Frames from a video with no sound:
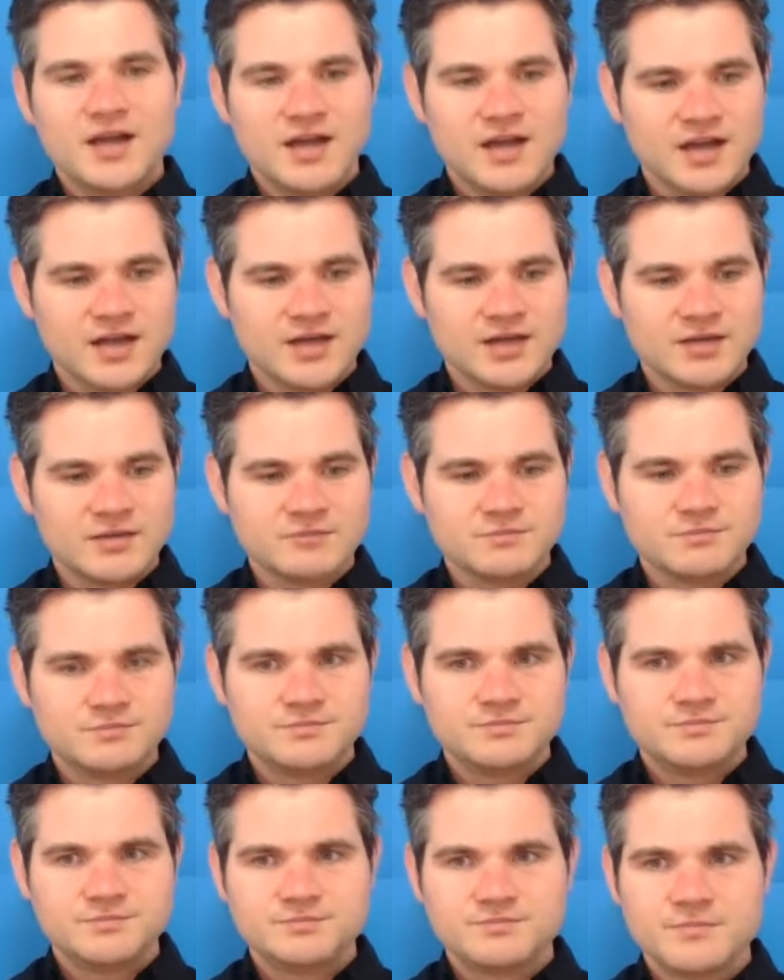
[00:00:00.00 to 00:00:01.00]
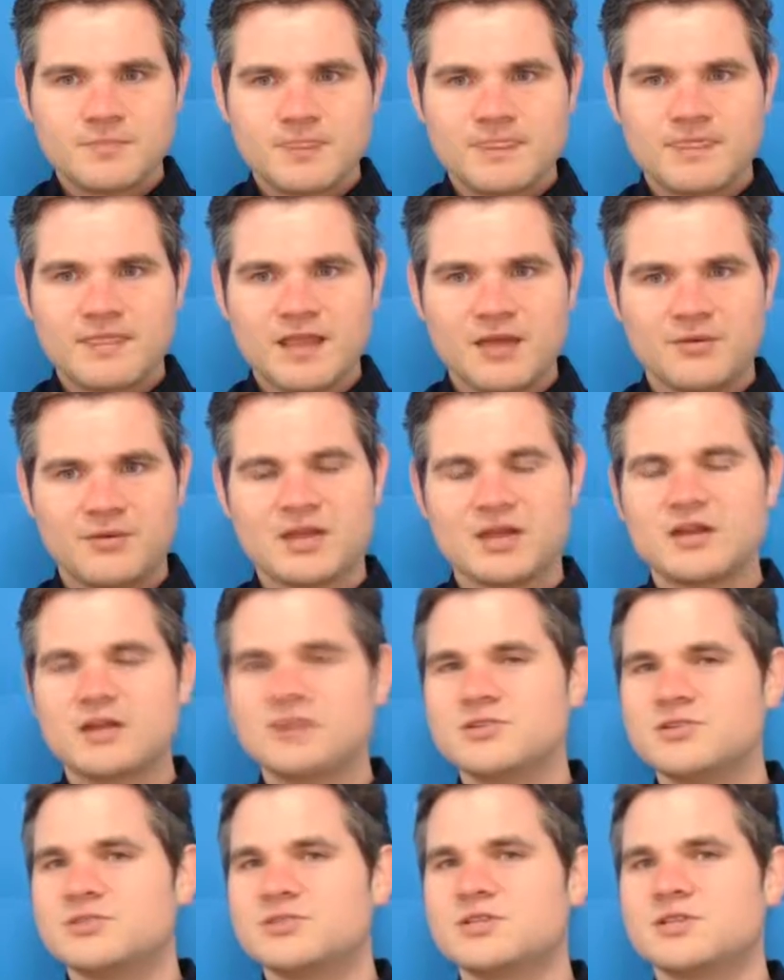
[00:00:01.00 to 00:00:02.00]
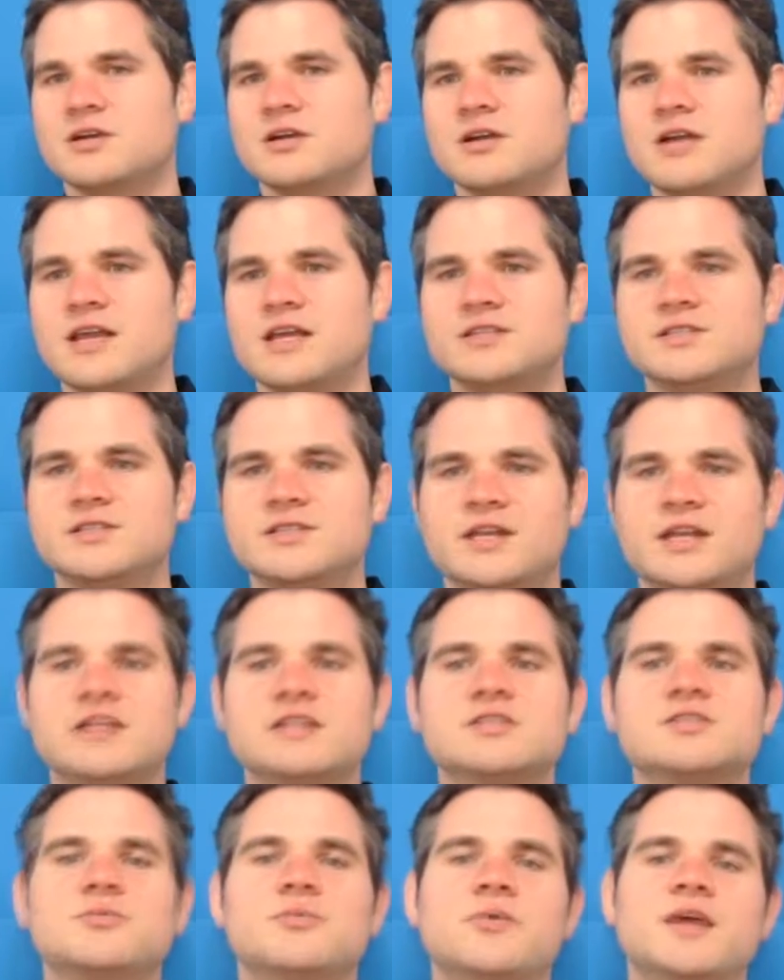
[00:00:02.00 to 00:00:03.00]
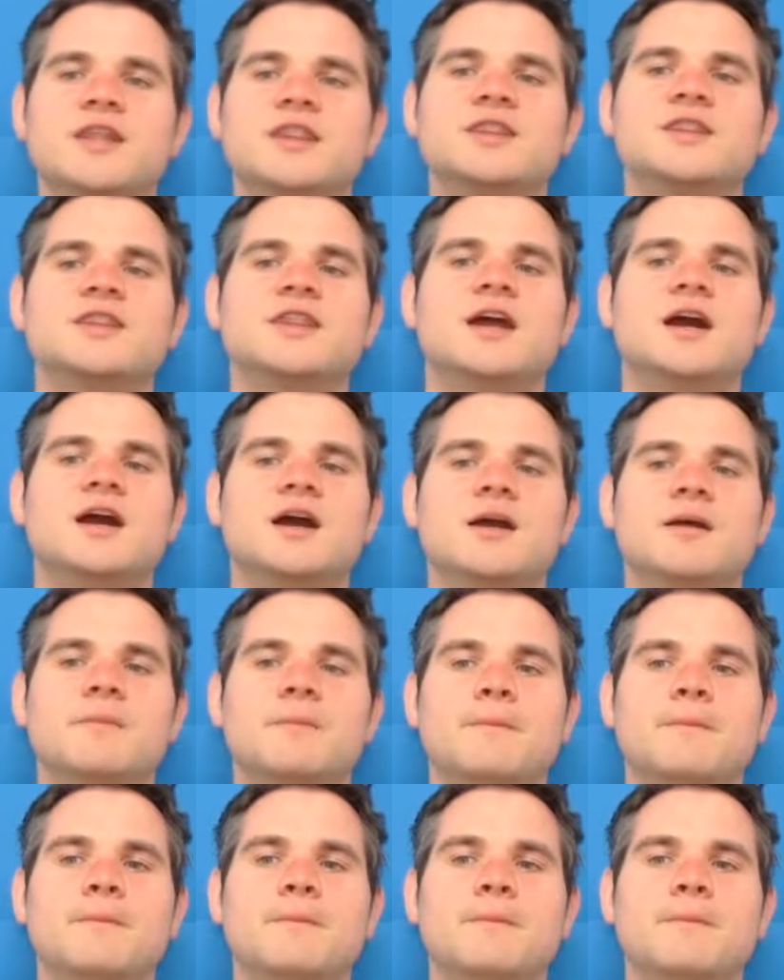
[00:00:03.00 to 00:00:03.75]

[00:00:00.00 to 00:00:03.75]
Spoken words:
Um, Now we can also start a sentence with a